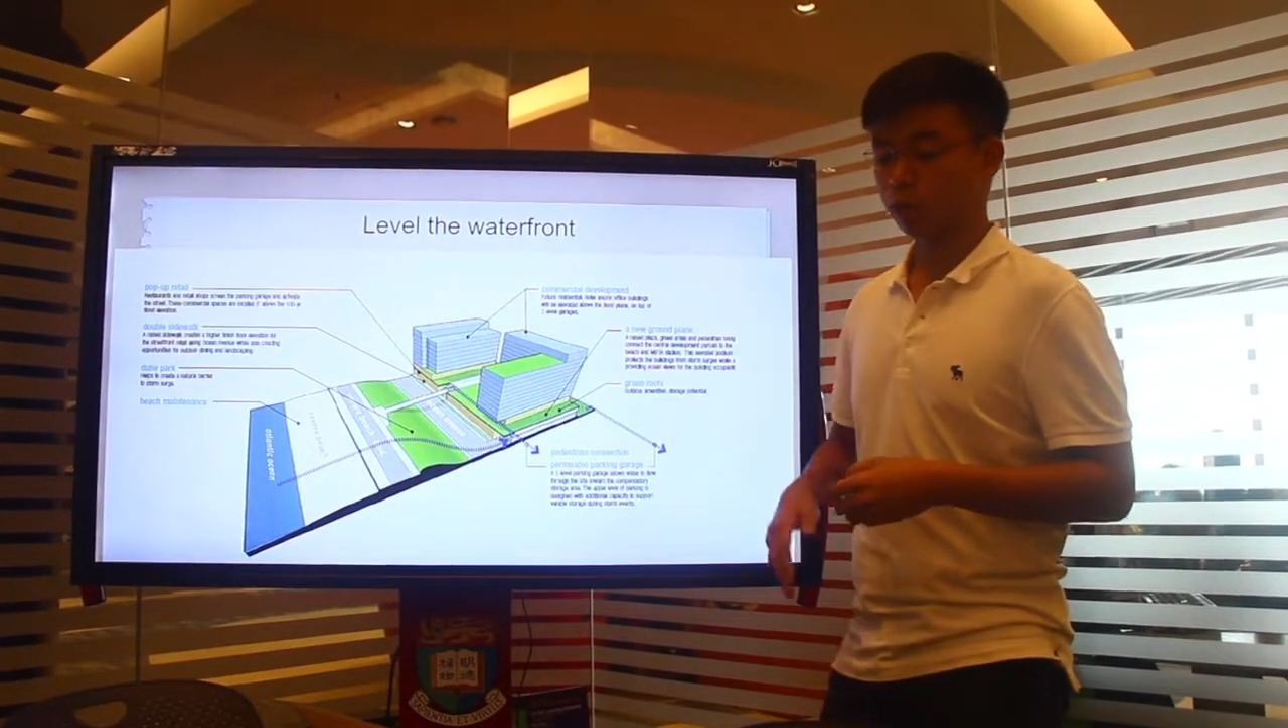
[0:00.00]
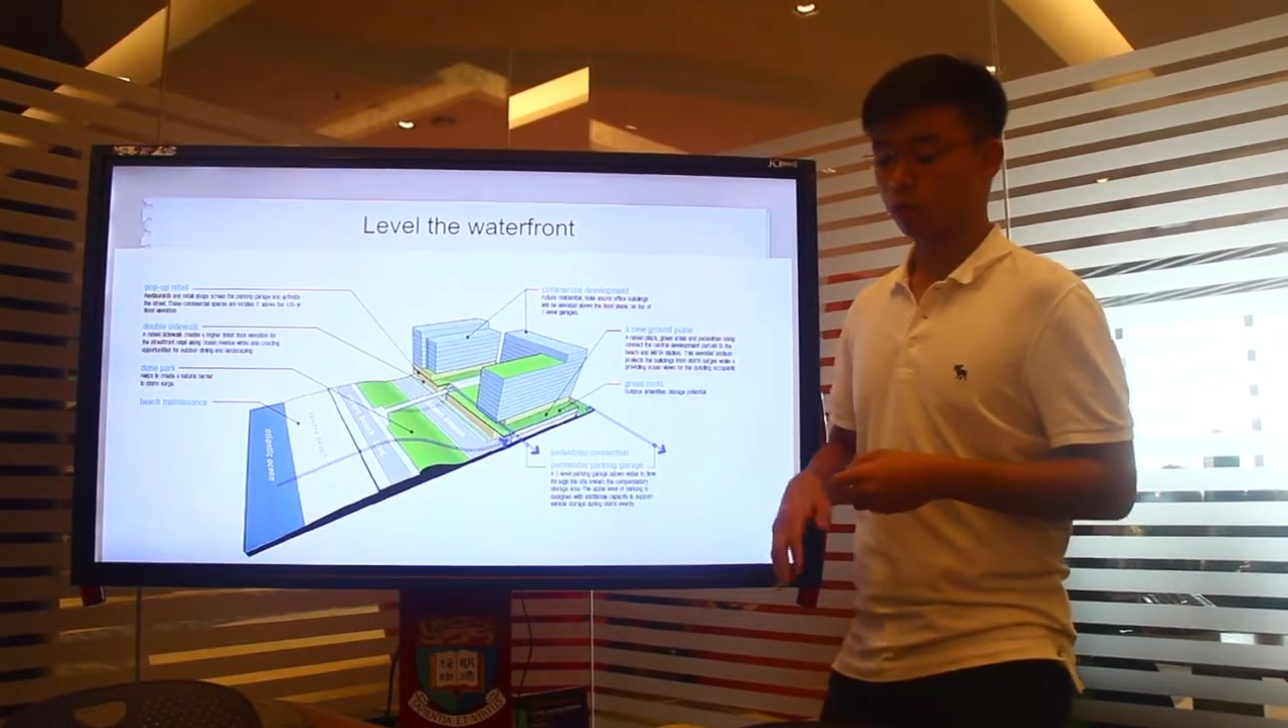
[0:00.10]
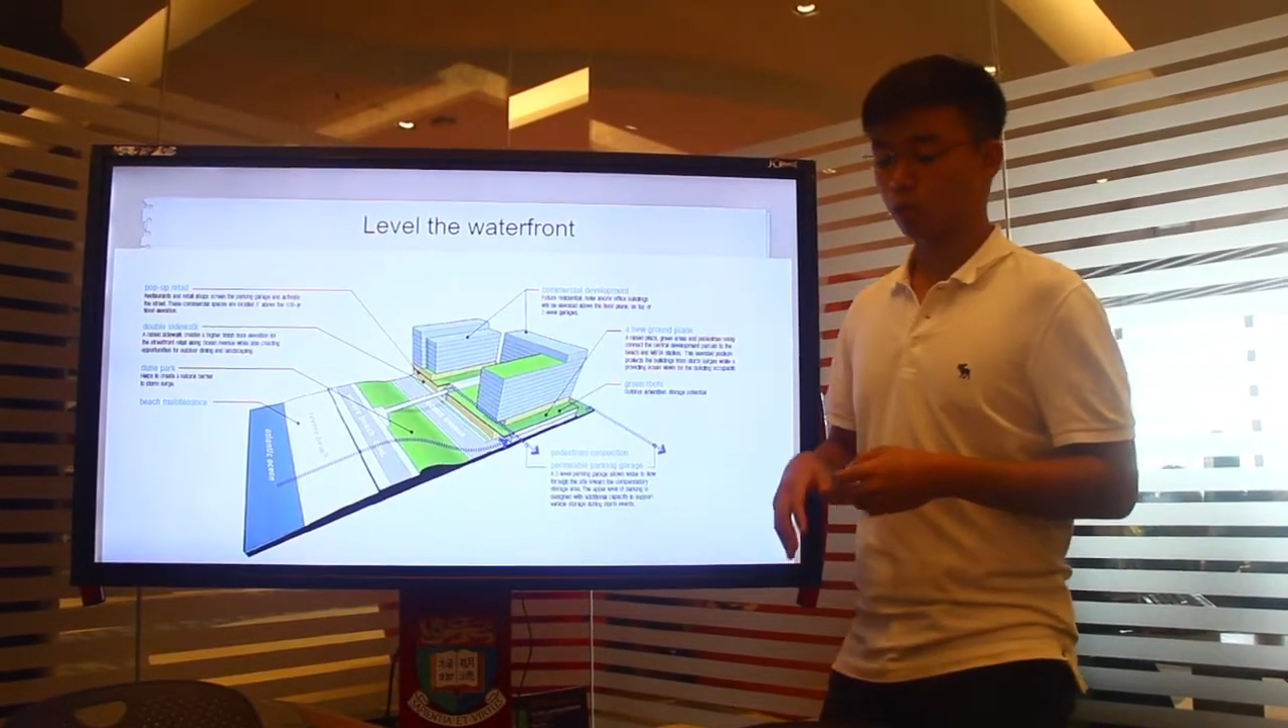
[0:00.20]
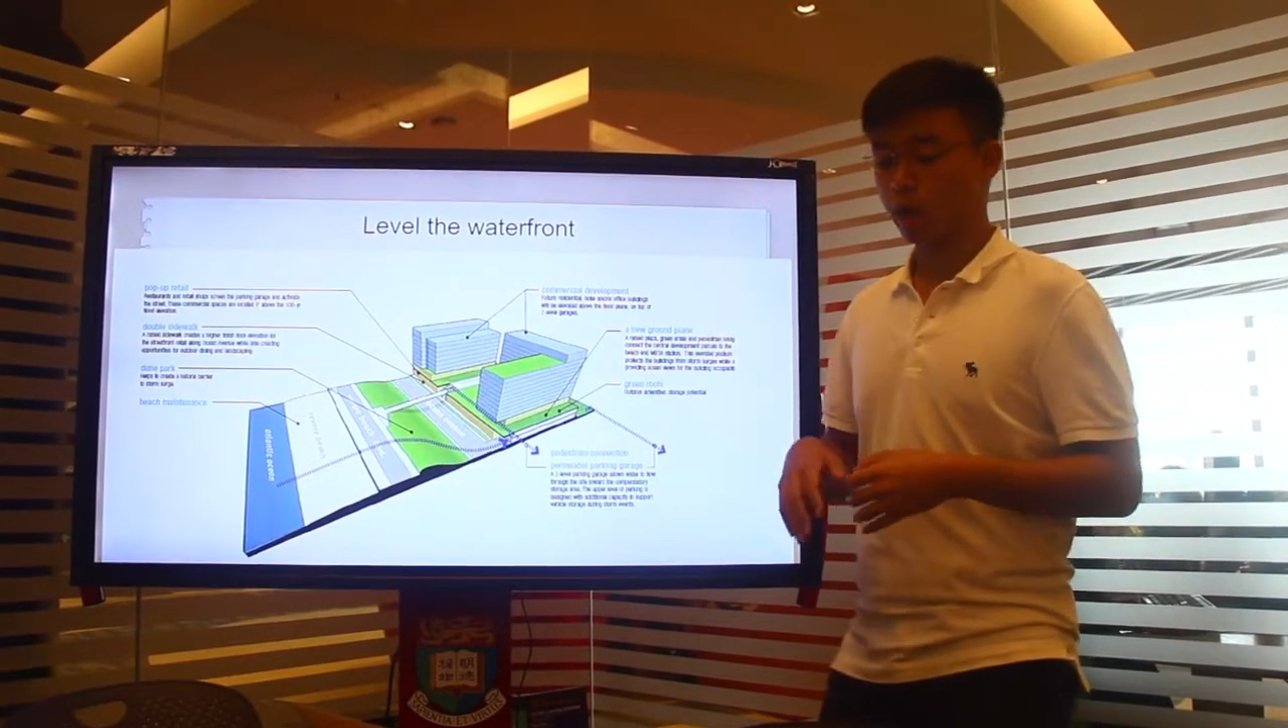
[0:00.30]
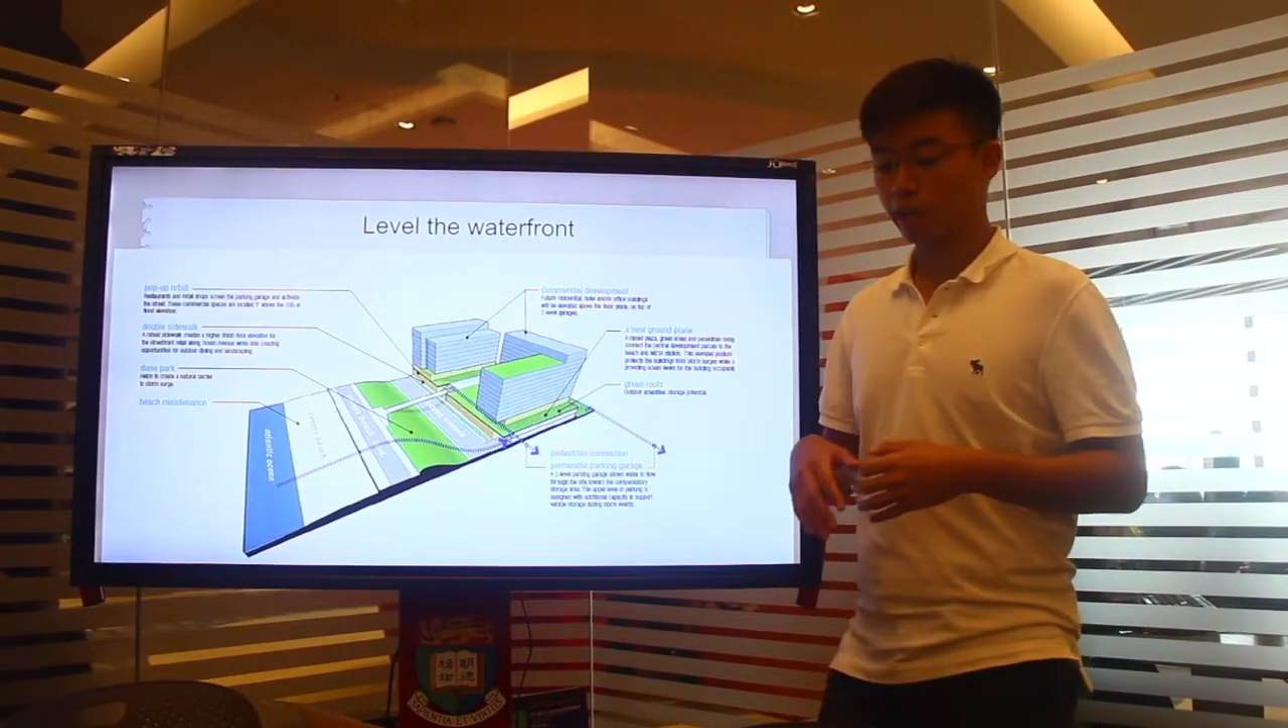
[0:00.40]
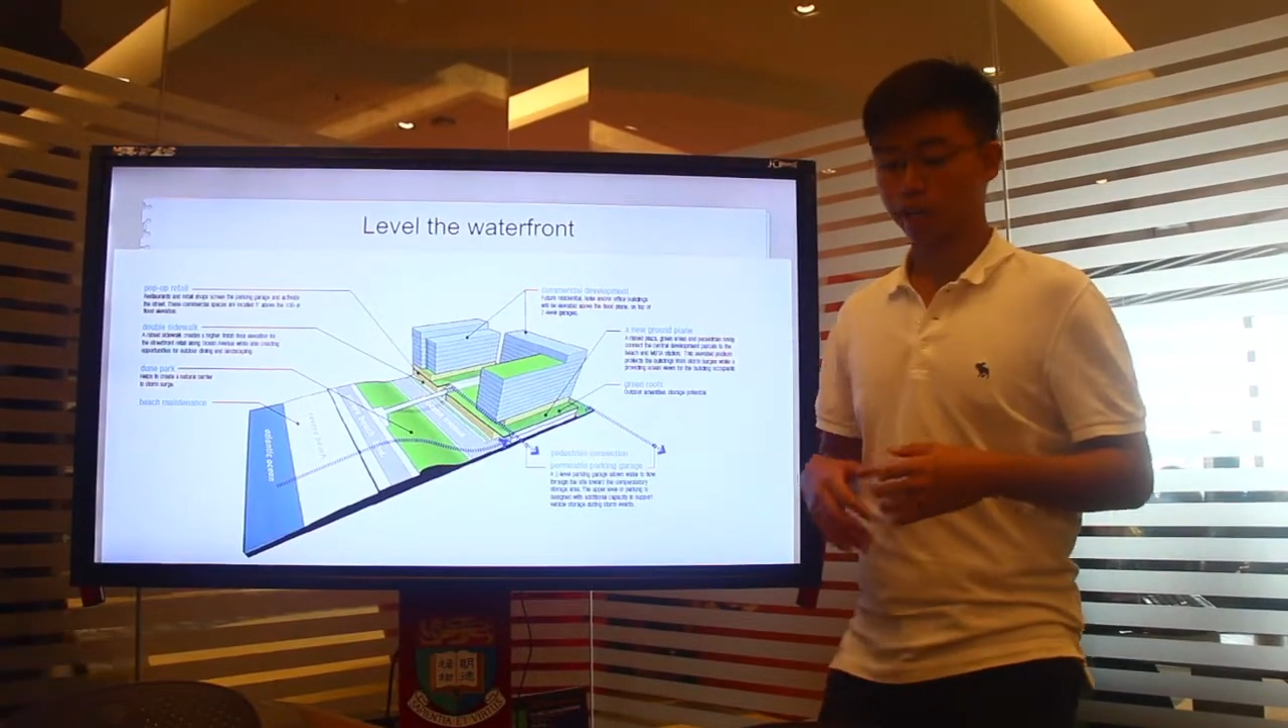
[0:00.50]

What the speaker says: is wide